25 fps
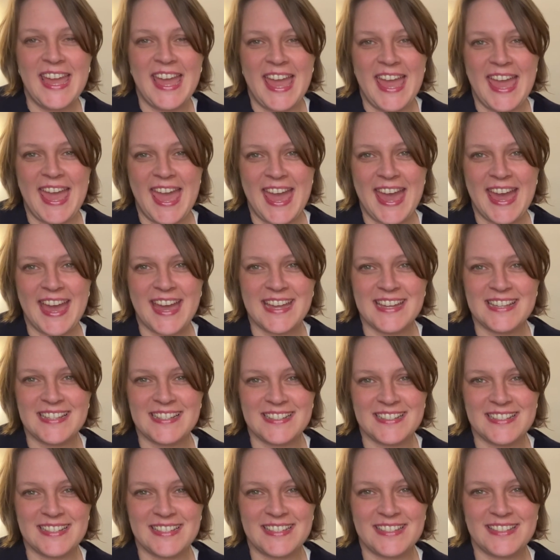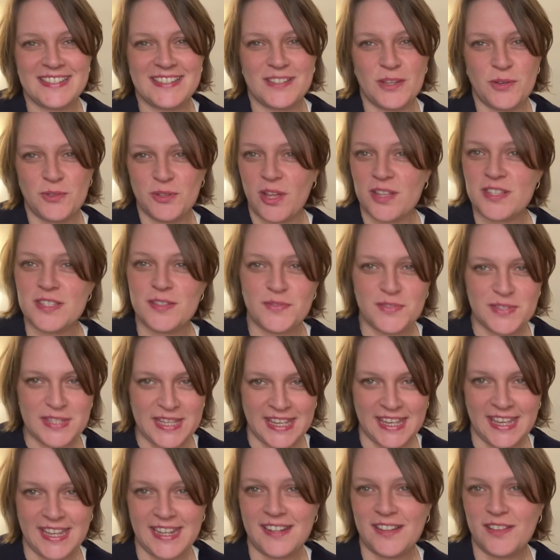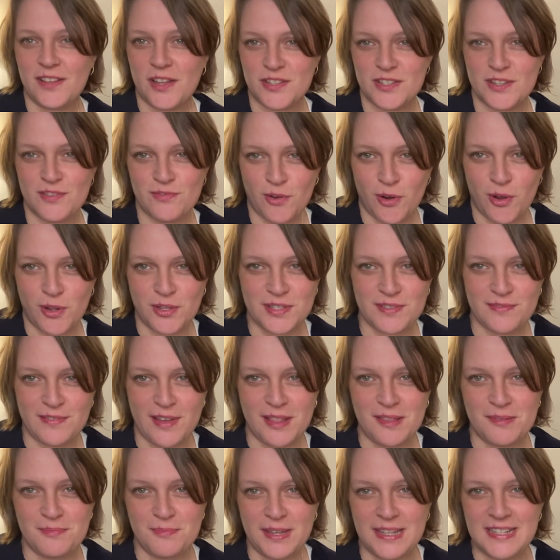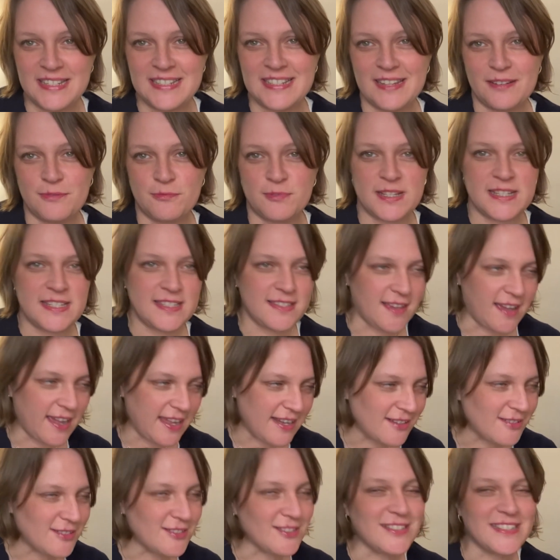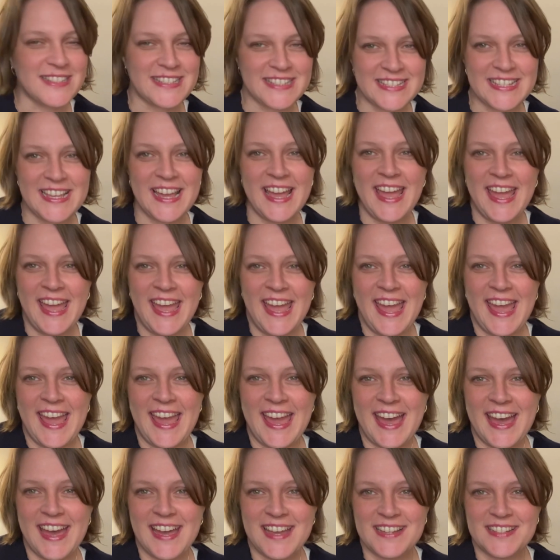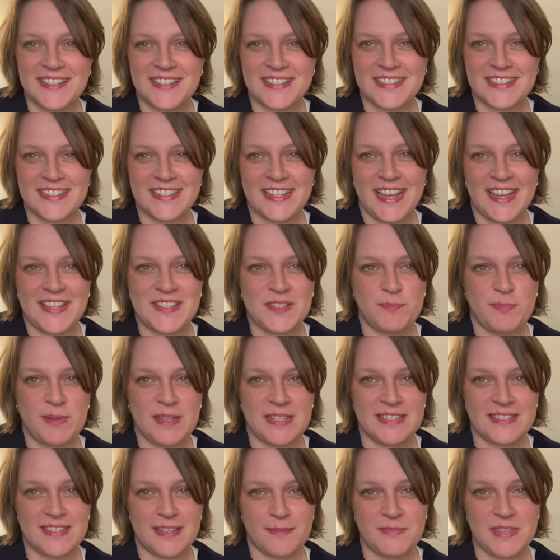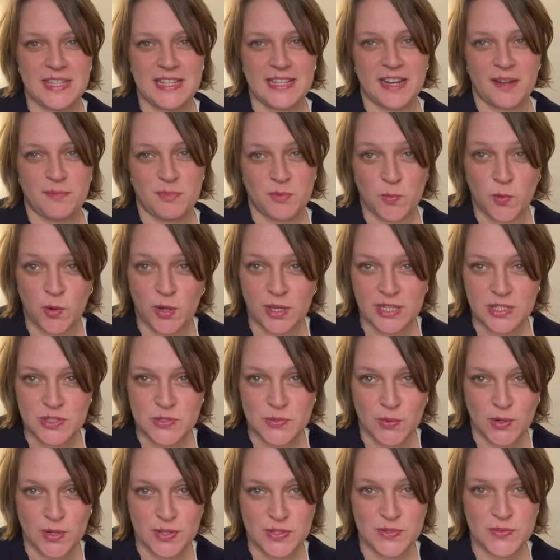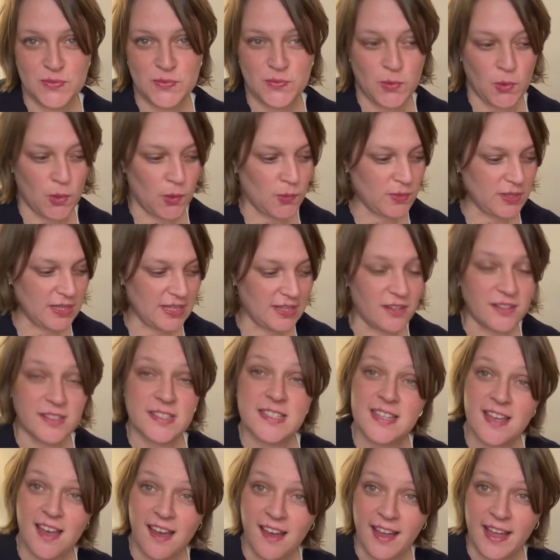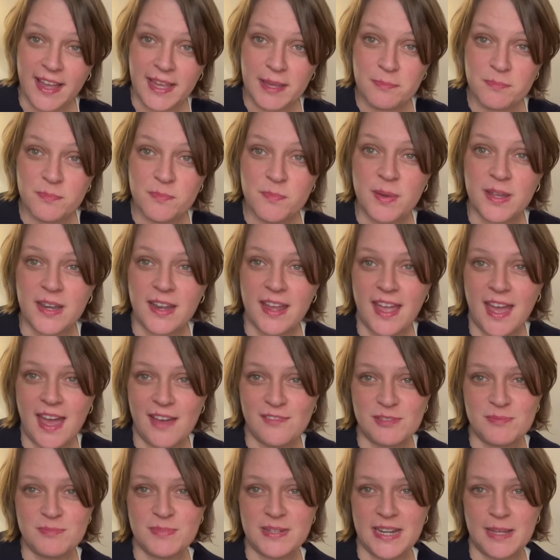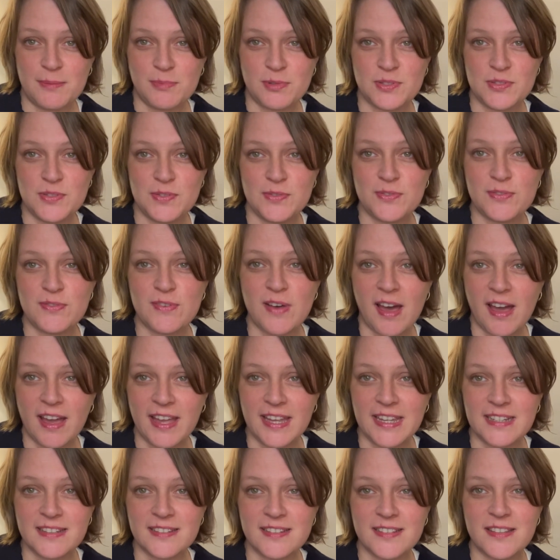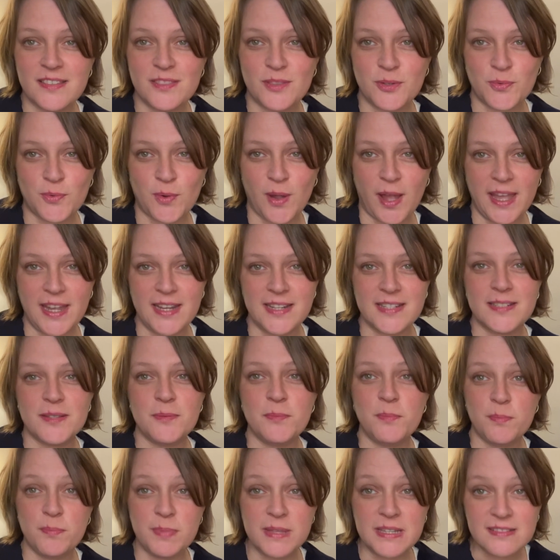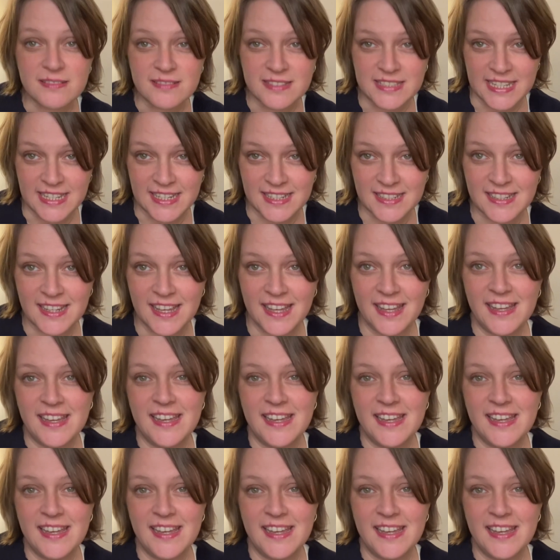And so lots of singing and lots of oral development and recitals. And it's been something that I've been working towards for a really long time, but I haven't been able to find the right building.